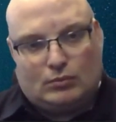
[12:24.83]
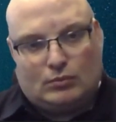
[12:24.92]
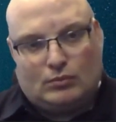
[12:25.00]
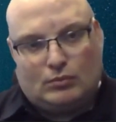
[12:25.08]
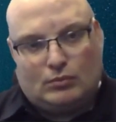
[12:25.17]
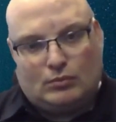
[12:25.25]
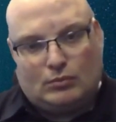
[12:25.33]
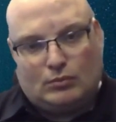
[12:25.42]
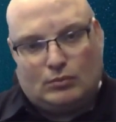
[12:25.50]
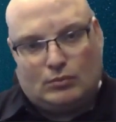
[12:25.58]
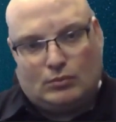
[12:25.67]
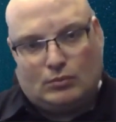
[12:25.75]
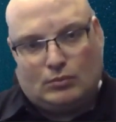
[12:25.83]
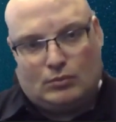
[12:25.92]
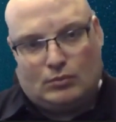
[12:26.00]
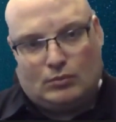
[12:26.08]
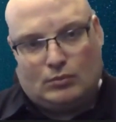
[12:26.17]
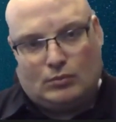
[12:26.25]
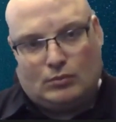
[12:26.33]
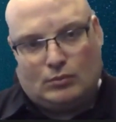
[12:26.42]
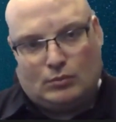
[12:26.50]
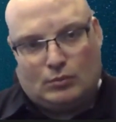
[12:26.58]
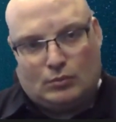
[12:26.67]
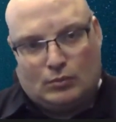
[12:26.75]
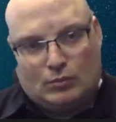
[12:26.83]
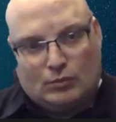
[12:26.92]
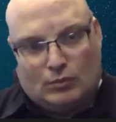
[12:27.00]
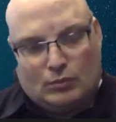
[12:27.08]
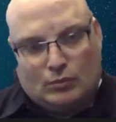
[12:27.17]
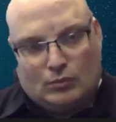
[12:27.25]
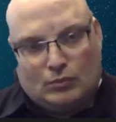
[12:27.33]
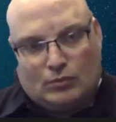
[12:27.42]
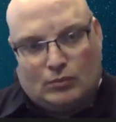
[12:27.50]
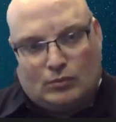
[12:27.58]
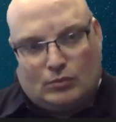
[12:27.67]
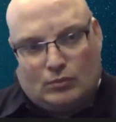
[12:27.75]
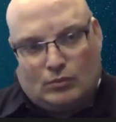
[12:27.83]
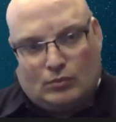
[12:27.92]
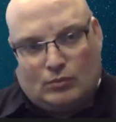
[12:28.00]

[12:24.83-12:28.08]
This person isn't speaking.